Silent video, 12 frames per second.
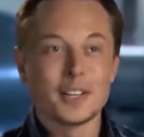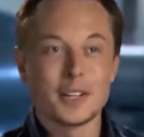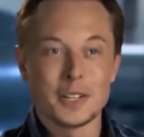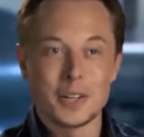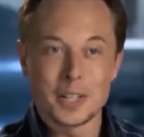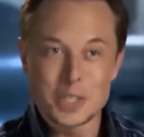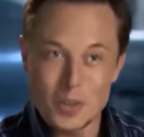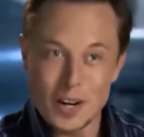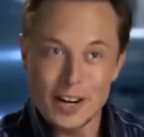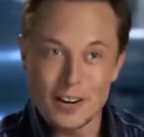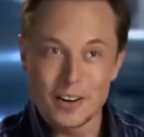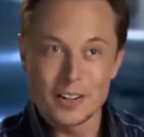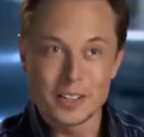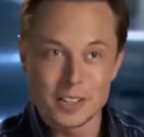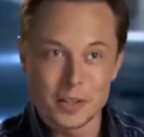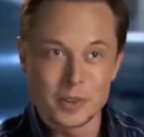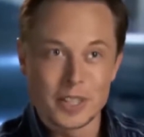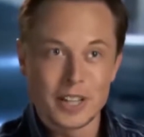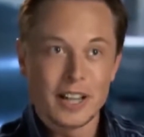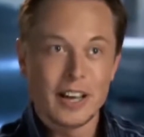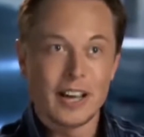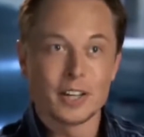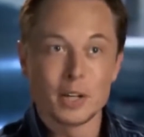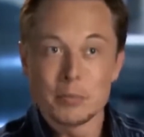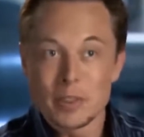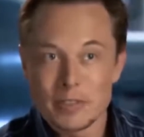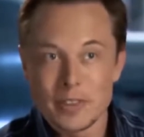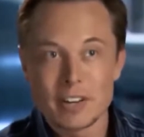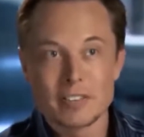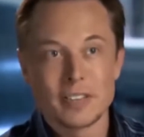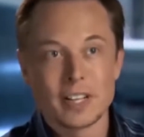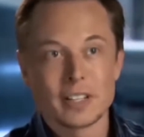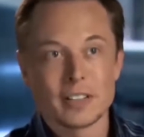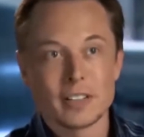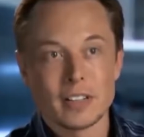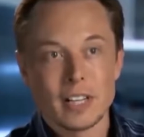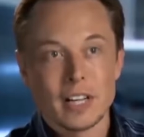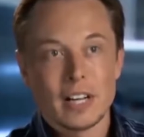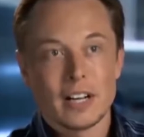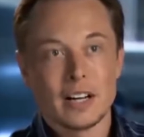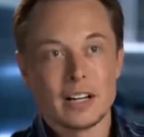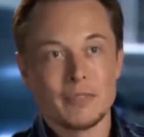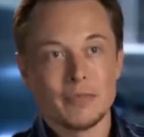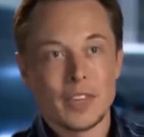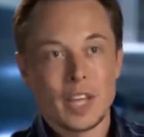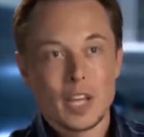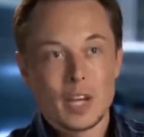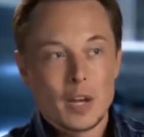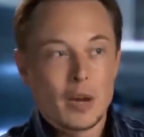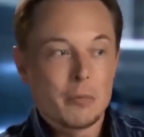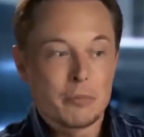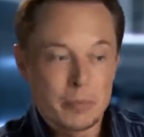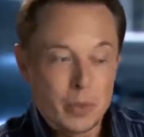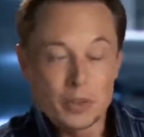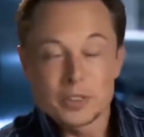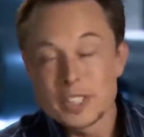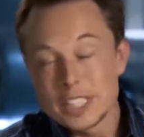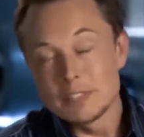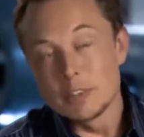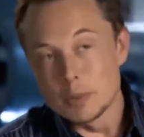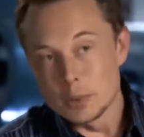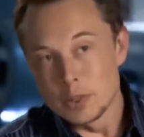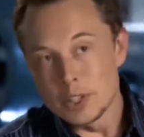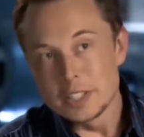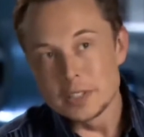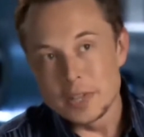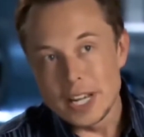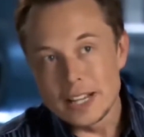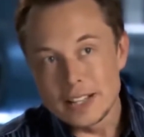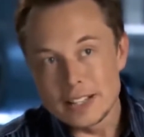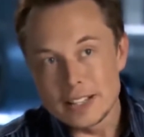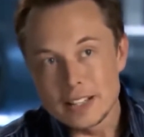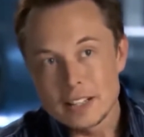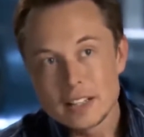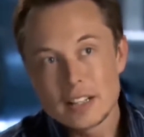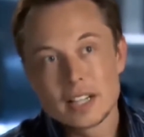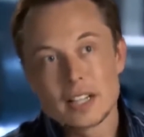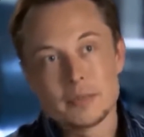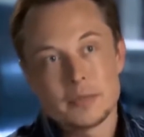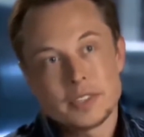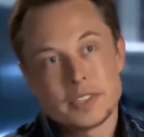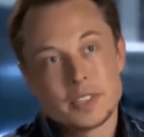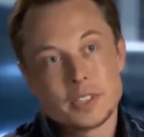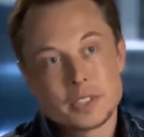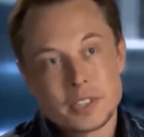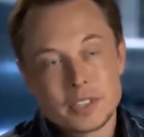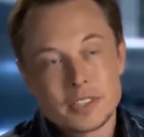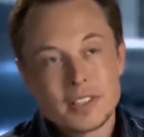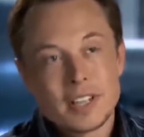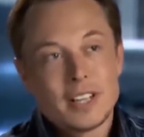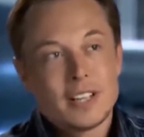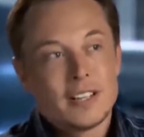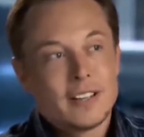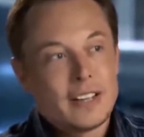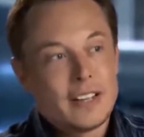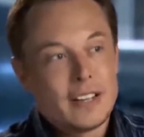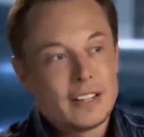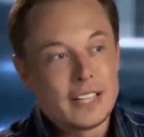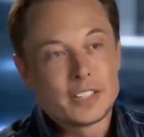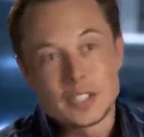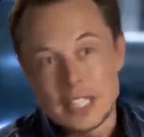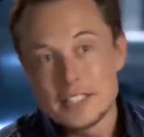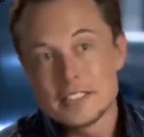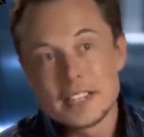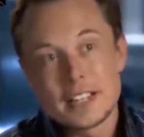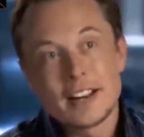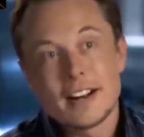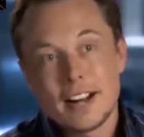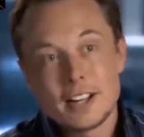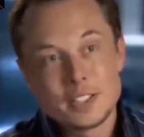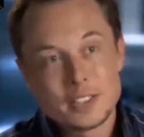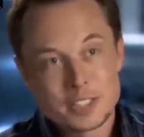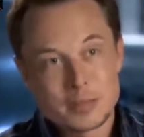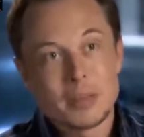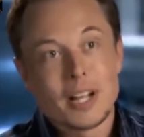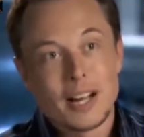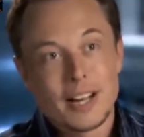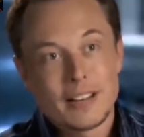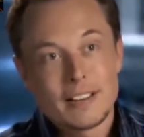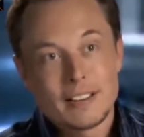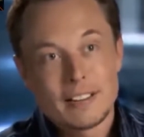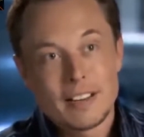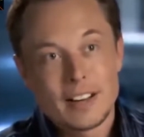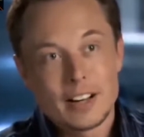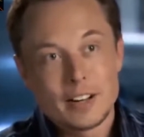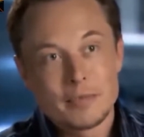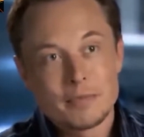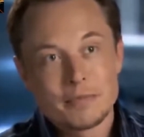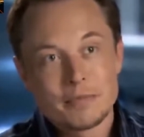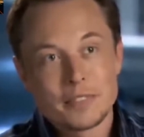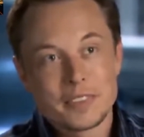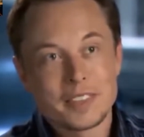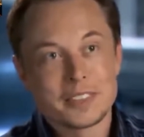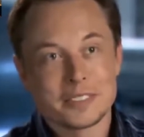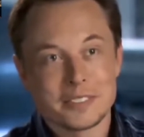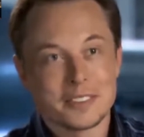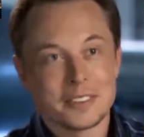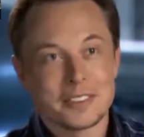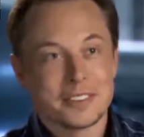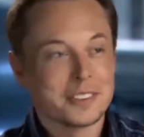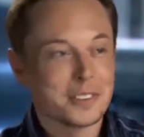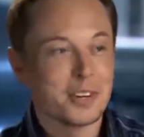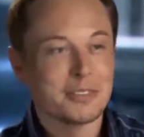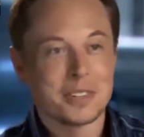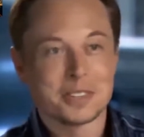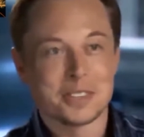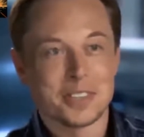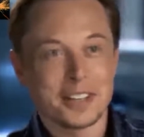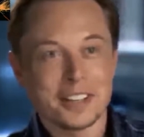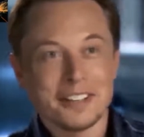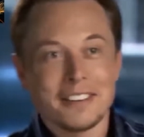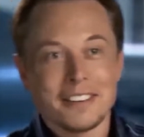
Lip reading: You got to try hard to do it, and don't be afraid of failure. You also need to be rooted in reality. So you shouldn't. It's easy to get high in your own supply, as Scarface said.